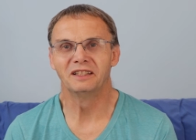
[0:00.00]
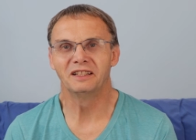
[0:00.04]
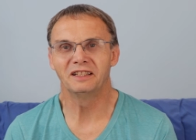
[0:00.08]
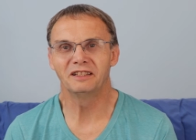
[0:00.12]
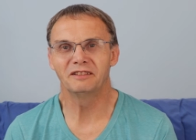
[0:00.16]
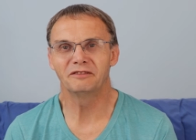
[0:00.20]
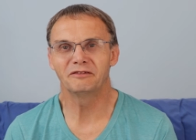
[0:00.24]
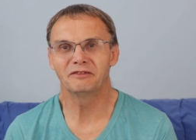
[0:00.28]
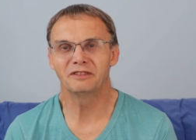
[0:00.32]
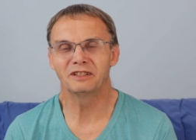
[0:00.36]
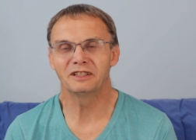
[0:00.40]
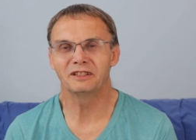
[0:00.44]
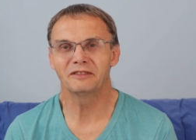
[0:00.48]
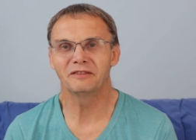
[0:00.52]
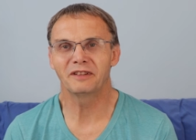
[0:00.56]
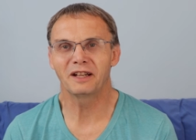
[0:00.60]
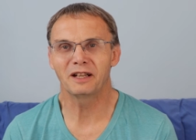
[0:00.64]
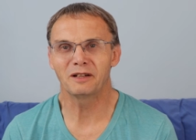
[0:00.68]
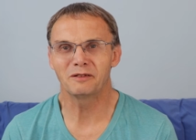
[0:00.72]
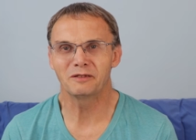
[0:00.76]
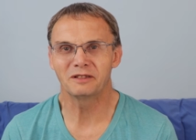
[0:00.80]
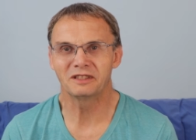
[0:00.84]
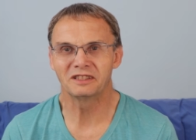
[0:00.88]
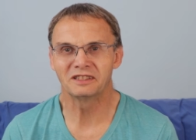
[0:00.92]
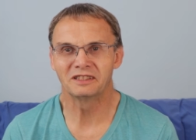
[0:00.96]
in 5
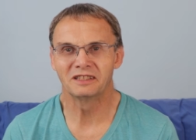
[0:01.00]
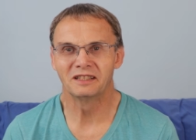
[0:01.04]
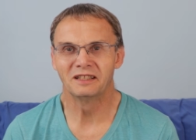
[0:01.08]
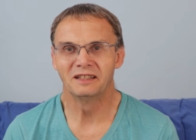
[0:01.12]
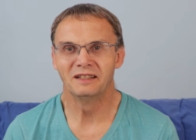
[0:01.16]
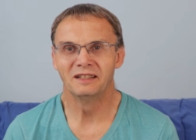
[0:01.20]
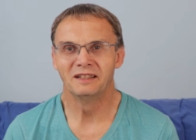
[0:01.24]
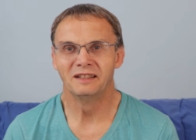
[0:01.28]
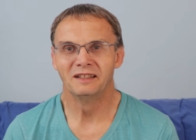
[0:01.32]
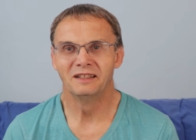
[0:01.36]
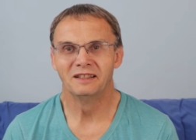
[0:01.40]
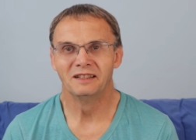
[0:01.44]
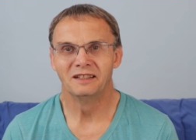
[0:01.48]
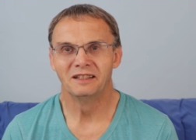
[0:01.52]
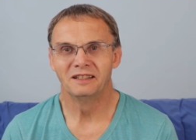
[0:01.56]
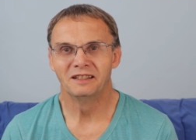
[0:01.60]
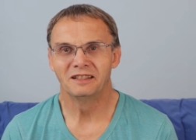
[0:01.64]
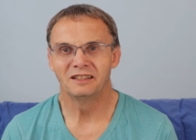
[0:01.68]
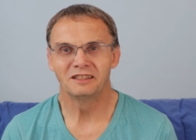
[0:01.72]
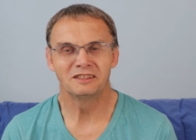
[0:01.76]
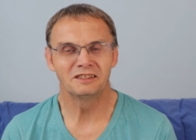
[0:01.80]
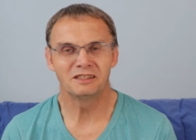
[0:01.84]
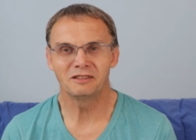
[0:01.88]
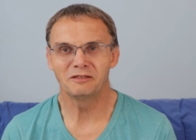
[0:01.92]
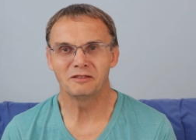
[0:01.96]
hours.
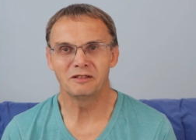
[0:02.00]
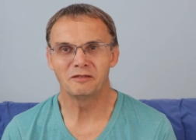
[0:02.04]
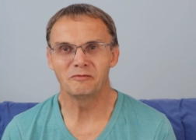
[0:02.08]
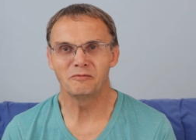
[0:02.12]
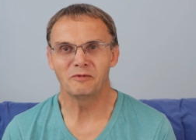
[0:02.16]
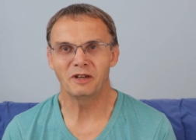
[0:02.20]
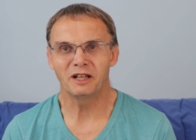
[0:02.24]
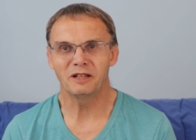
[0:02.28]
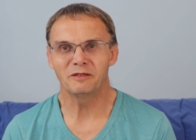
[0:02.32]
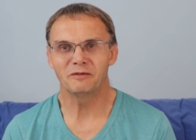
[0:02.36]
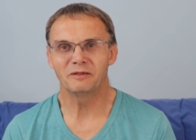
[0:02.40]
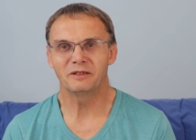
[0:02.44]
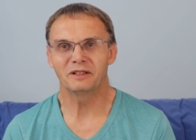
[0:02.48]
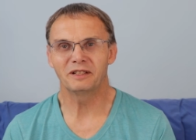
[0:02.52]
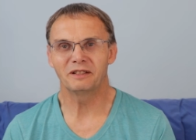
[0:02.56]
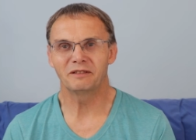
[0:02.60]
They still didn't weigh,